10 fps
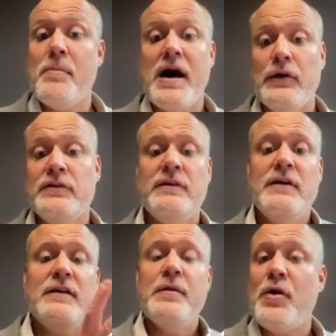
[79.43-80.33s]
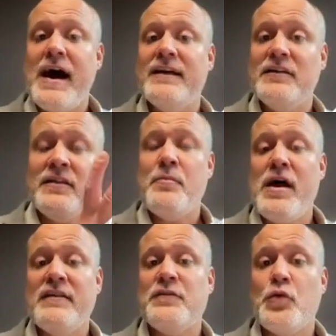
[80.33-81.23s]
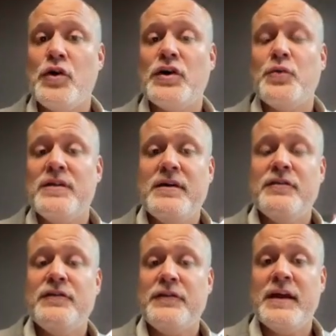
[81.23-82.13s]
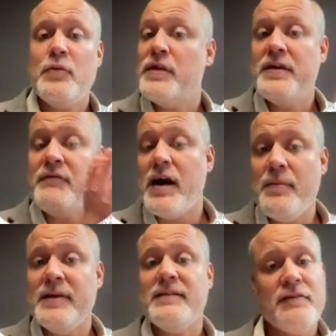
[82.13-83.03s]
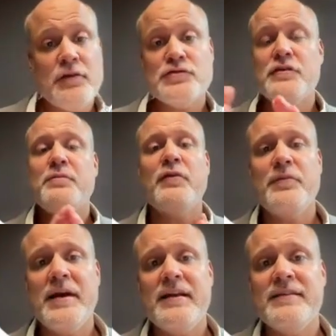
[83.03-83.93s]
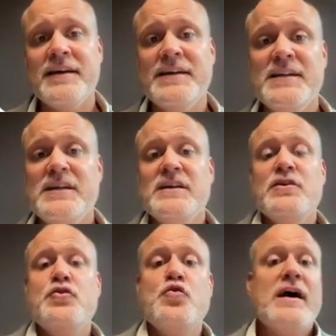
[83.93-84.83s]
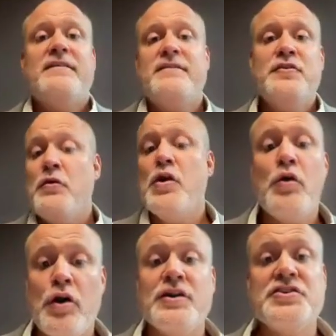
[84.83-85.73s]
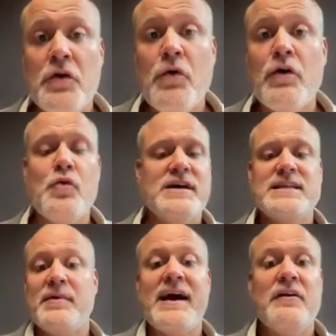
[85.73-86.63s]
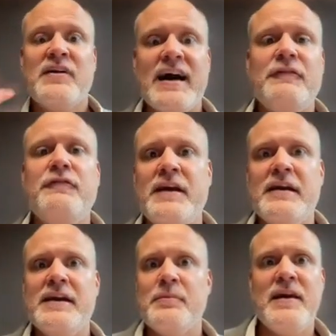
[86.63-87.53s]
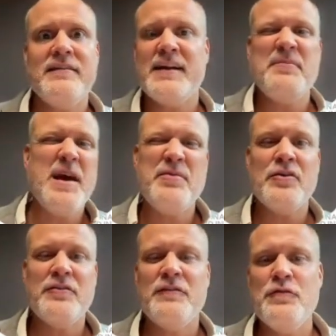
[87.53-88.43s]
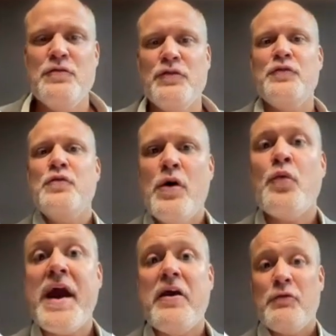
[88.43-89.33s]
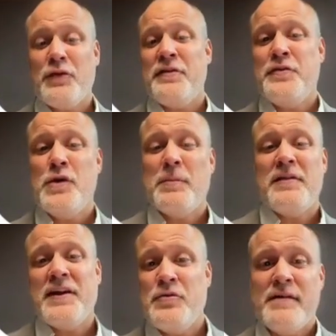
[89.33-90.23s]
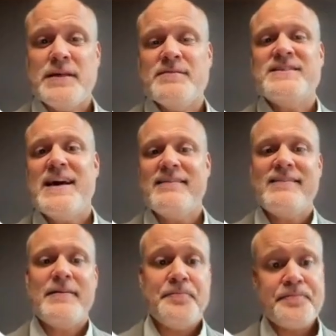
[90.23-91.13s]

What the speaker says: about the brand and the brand's work with environment and social responsibility? Who has no knowledge at all? Who has some kind of gut feeling? Basically, maybe not too aware of what they're doing, but they do have some sense.